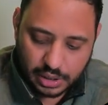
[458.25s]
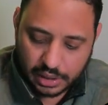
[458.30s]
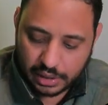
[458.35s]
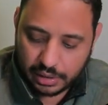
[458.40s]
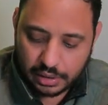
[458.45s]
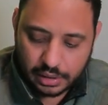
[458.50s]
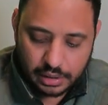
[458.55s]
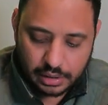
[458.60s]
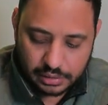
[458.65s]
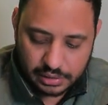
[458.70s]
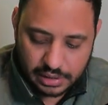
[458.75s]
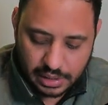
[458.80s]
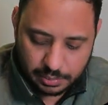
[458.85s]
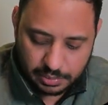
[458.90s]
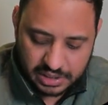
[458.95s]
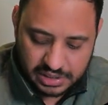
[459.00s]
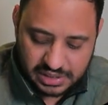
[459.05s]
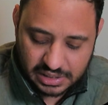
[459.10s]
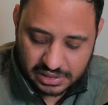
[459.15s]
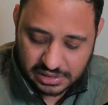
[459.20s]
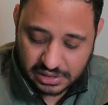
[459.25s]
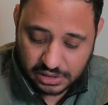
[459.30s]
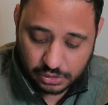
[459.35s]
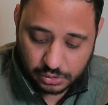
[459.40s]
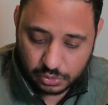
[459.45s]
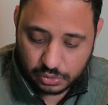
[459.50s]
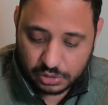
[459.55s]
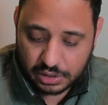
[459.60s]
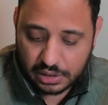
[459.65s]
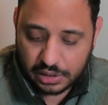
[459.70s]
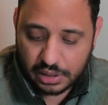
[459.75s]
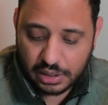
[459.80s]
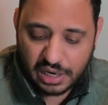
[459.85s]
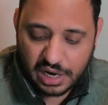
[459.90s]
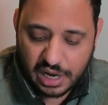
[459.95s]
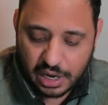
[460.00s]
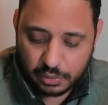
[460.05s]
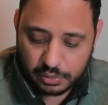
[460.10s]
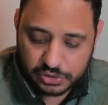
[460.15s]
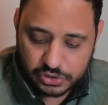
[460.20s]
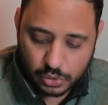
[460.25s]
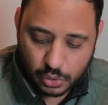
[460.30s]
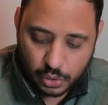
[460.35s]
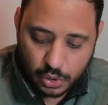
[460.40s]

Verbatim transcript: Okay, that makes sense. And you can allow it.